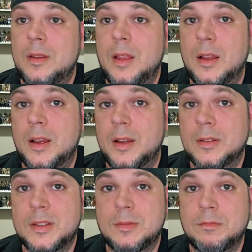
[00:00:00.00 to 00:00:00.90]

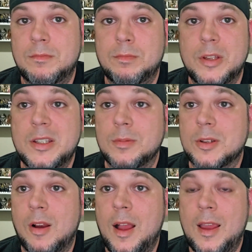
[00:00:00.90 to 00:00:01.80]
please
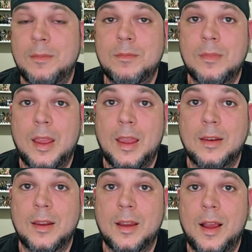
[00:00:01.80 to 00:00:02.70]
subscribe,
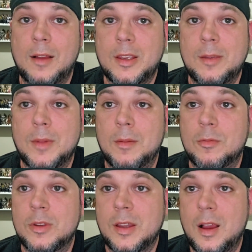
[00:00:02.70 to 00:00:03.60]
and I'll keep coming
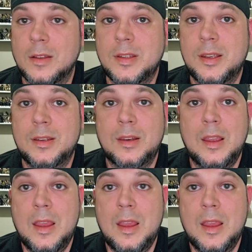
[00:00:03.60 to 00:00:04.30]
with the content.